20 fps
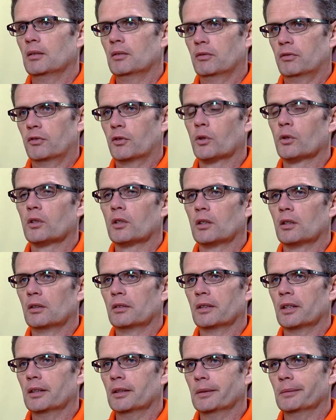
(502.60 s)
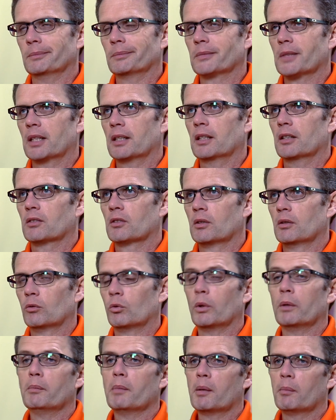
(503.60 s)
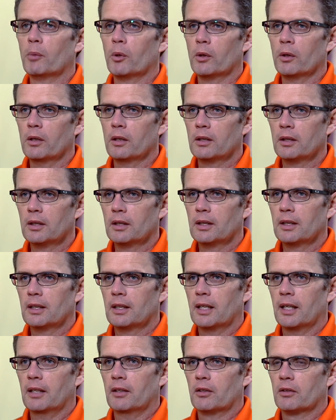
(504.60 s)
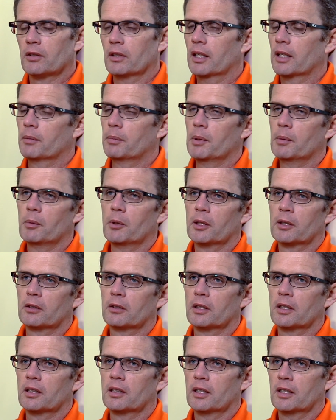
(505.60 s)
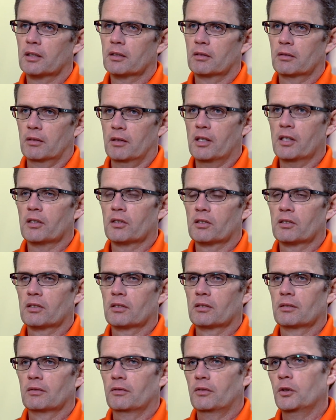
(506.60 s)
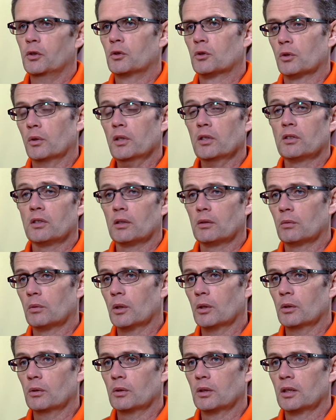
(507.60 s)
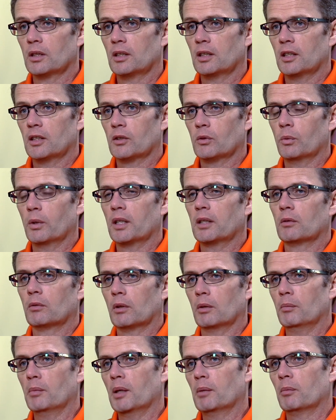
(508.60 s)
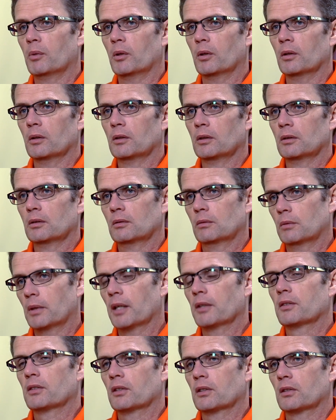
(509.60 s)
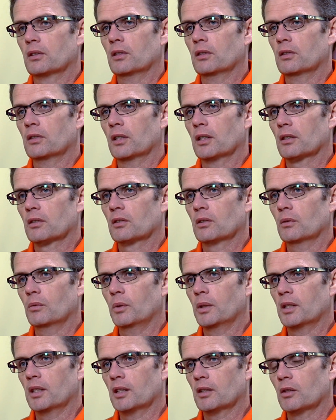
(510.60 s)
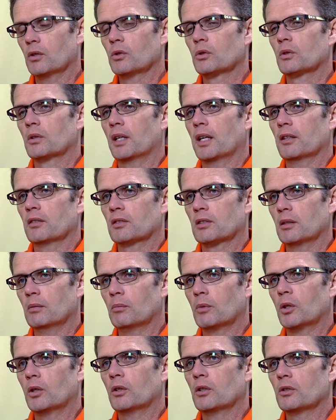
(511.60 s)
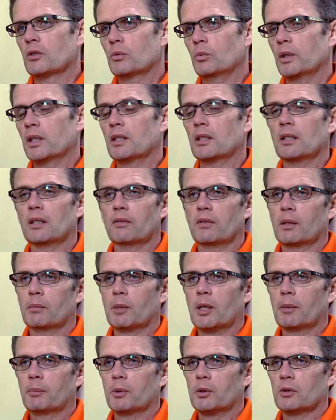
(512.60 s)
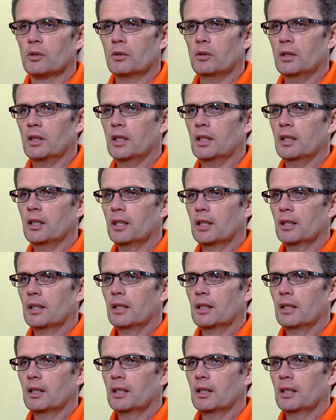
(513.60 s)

further, um, I guess, remembered, and there's a lot of people out there that think this futuristic road is a way to remember Route sixty-six. So we think those crowds can merge. We can give them opportunity